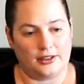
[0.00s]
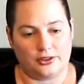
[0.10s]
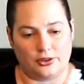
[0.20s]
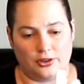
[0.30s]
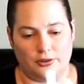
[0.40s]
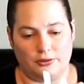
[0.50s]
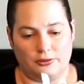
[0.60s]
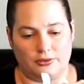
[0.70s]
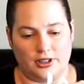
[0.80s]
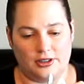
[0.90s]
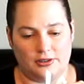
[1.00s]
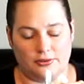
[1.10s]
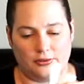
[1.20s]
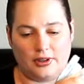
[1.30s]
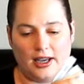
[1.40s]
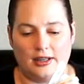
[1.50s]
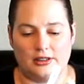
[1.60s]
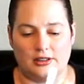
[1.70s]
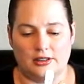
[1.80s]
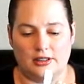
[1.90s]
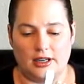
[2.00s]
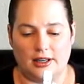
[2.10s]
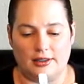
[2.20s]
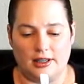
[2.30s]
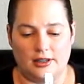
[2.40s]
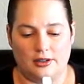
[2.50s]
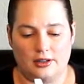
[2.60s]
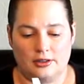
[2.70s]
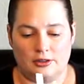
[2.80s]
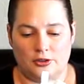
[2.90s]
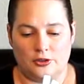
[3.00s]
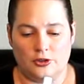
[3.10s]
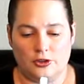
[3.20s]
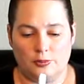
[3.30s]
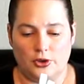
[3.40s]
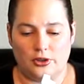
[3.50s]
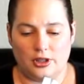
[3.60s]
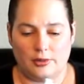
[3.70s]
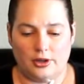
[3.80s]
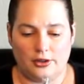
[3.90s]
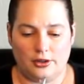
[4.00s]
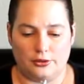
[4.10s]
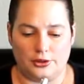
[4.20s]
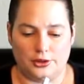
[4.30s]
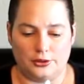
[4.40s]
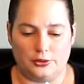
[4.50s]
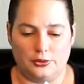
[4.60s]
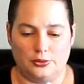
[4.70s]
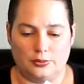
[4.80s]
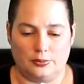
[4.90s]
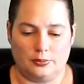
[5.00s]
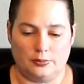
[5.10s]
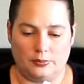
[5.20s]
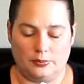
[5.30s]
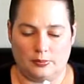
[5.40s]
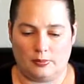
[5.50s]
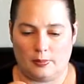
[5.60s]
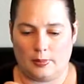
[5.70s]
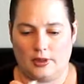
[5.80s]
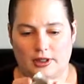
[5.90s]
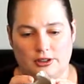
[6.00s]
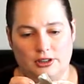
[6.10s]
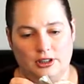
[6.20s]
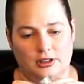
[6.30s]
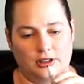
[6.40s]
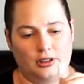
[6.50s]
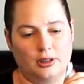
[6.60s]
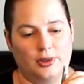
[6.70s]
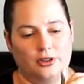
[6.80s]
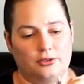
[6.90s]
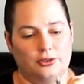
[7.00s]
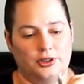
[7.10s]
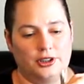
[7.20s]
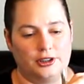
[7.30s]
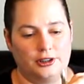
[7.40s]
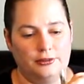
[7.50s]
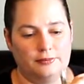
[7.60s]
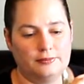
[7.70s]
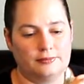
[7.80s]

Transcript: that so they're nice and flat, and then just poke them on through. You can see it coming through here.